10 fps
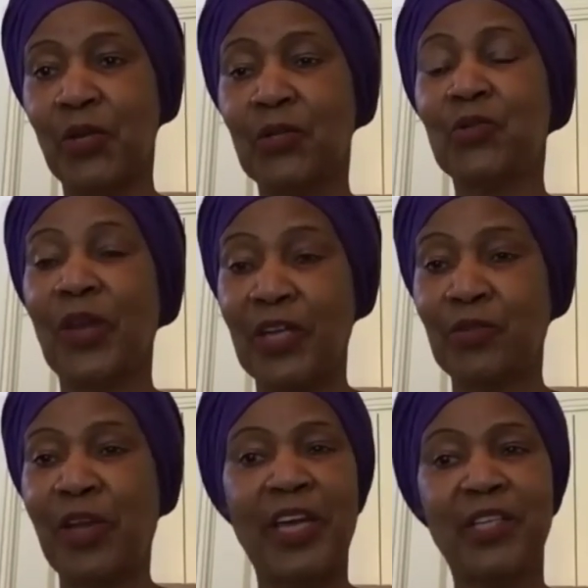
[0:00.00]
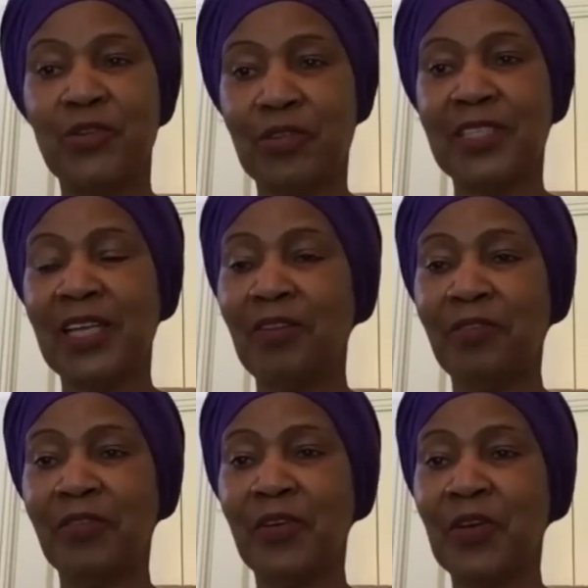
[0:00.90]
to educate yourself
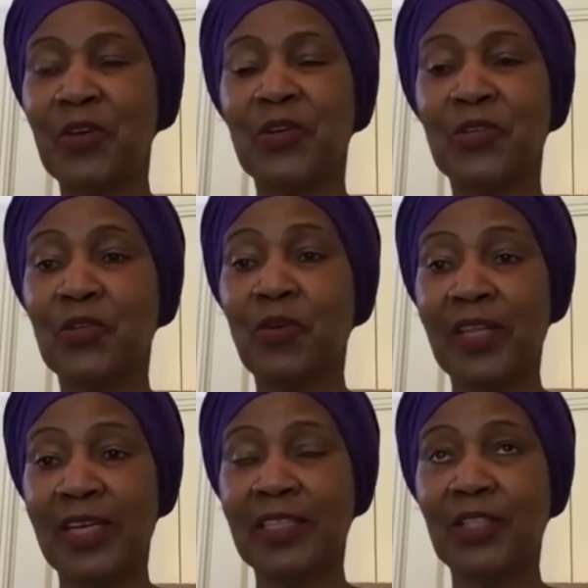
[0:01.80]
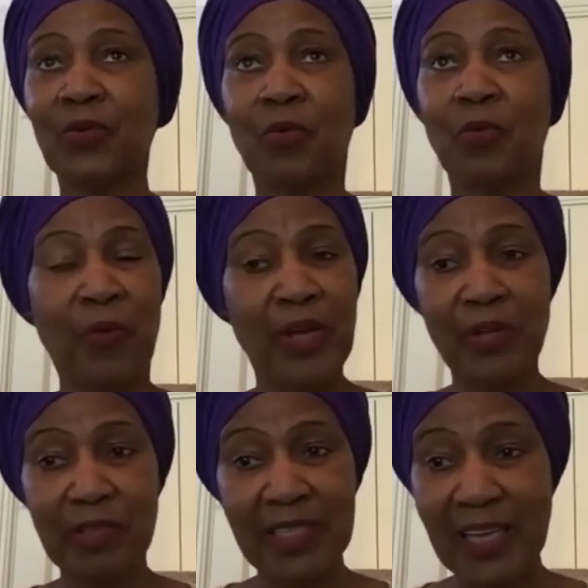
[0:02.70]
so that where you
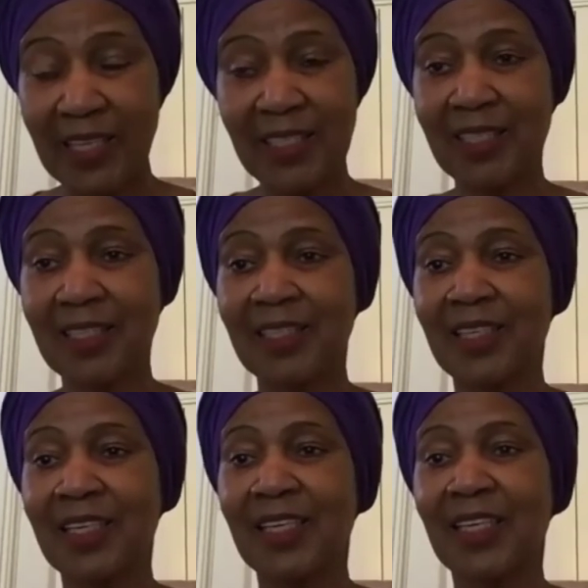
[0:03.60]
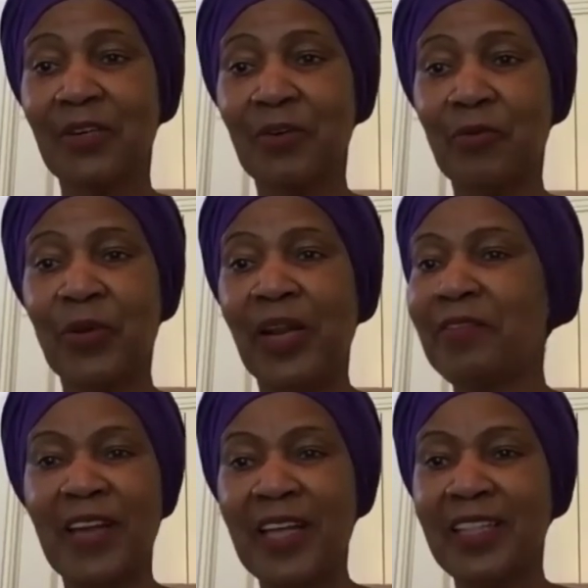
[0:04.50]
start will
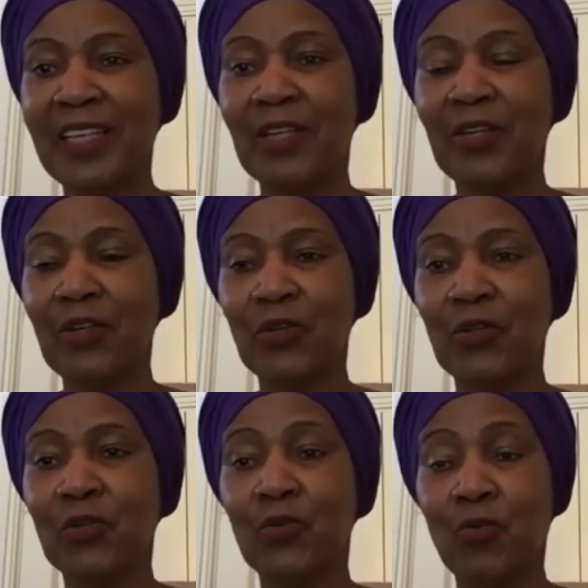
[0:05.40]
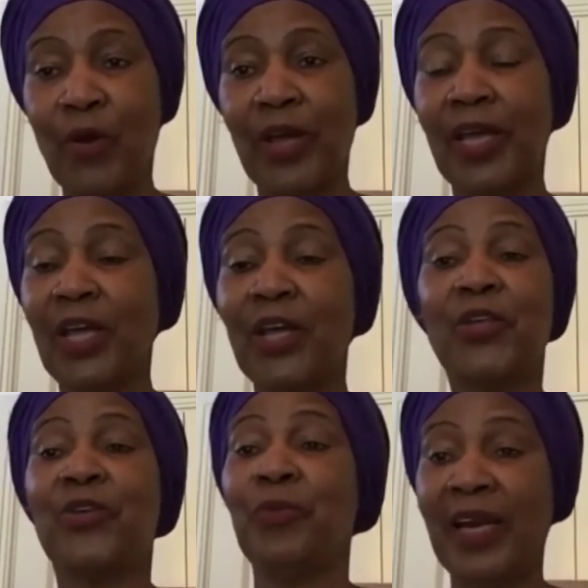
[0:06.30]
have nothing to where
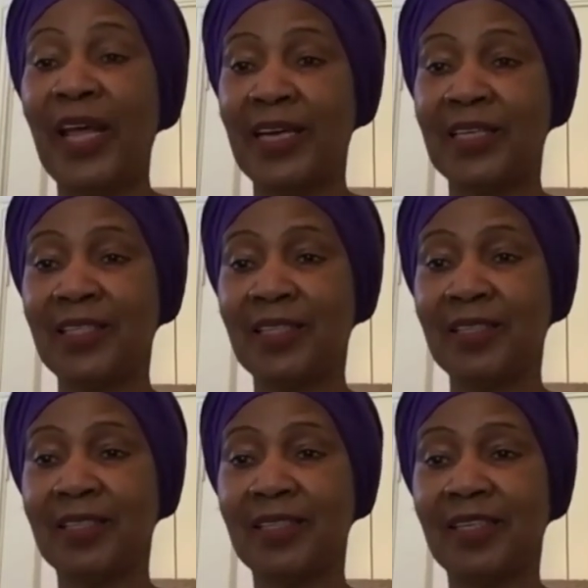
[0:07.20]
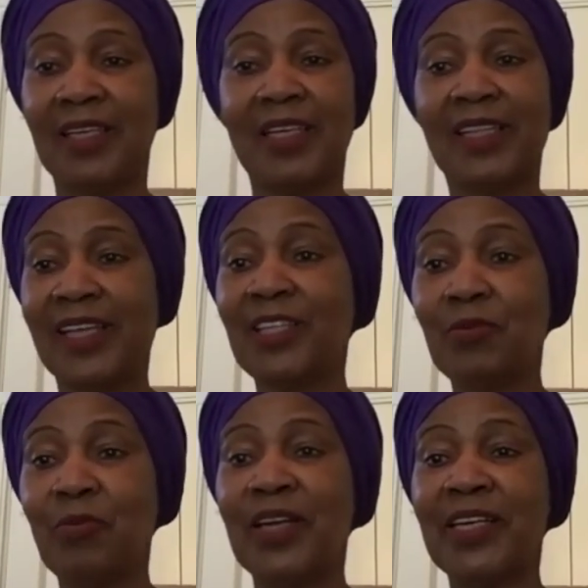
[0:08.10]
you will end. That
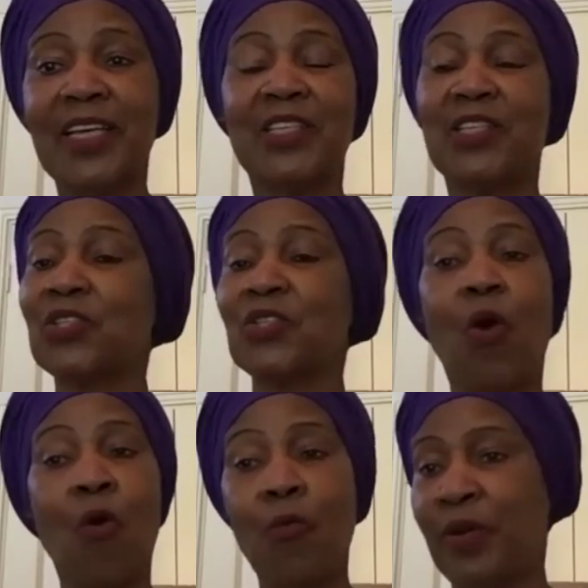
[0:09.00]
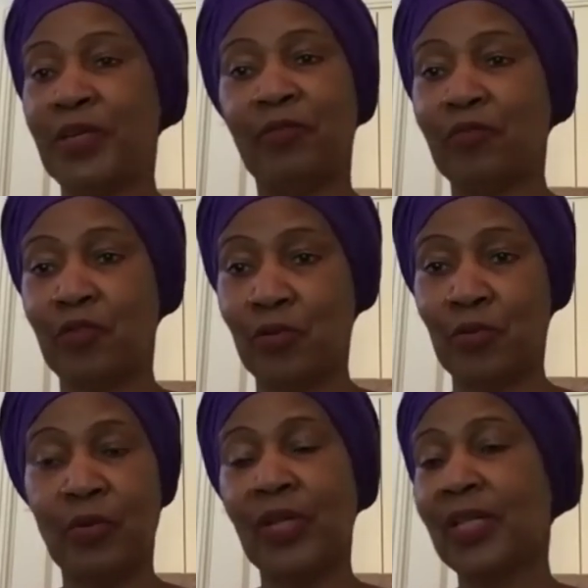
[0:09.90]
one is open for
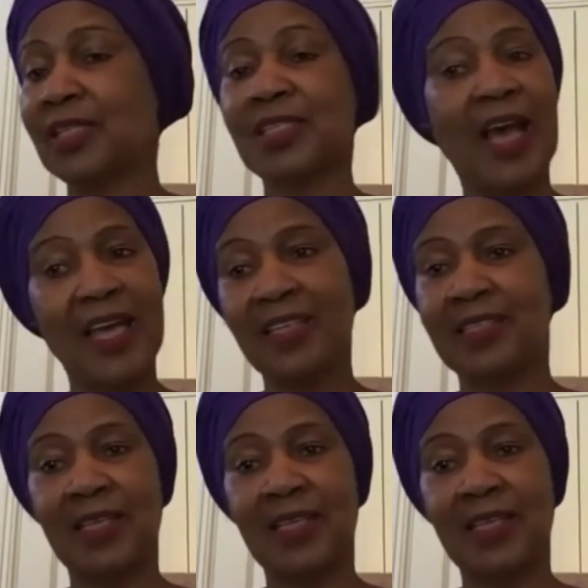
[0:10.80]
you. The sky is the